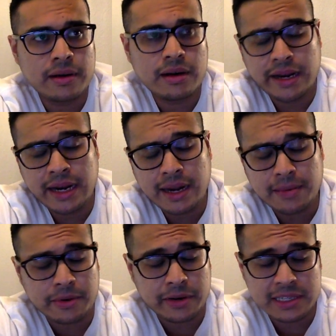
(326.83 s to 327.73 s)
I
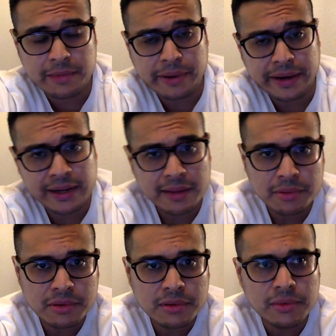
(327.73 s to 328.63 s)
have Crazy
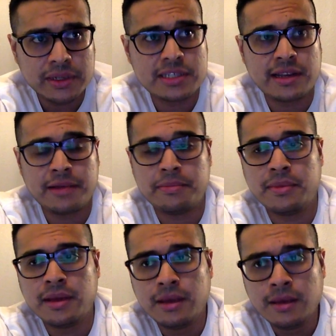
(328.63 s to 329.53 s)
Pineapple, which
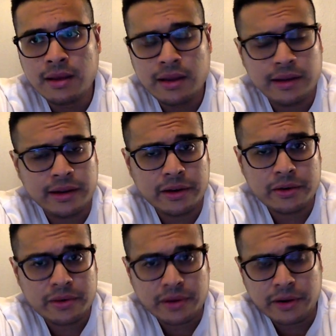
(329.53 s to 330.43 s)
I'm an
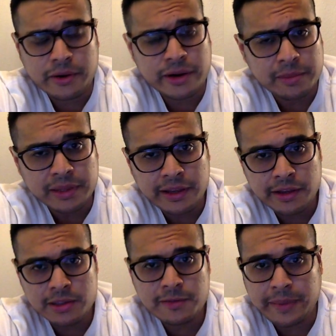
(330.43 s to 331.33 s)
incredibly
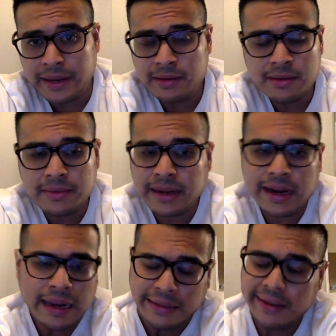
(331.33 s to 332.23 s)
huge fan of. I
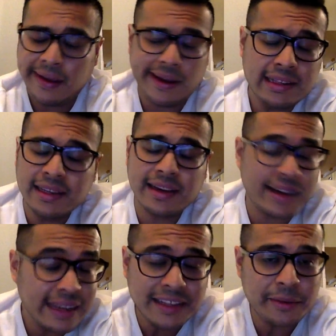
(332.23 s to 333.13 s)
highly, highly,
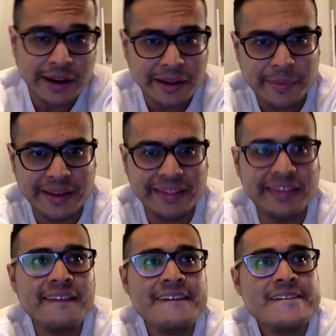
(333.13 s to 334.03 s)
highly
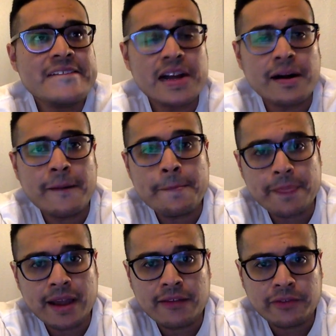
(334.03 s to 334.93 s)
recommend
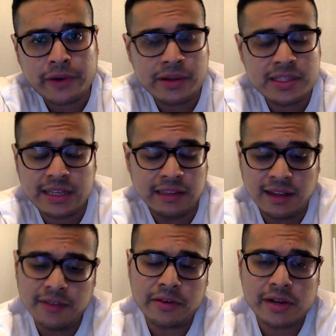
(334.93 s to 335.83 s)
that fragrance. I
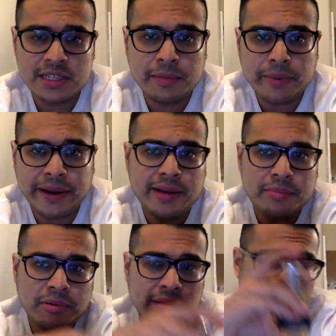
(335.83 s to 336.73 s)
love Crazy
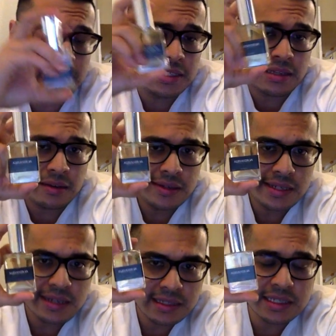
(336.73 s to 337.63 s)
Pineapple.
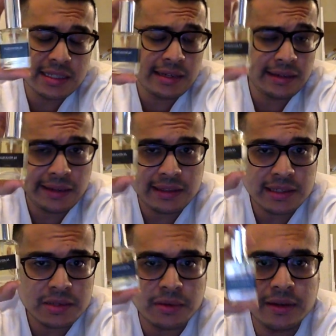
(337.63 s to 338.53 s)
Honestly, I just didn't like
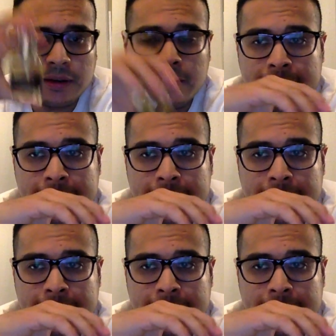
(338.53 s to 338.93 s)
this one.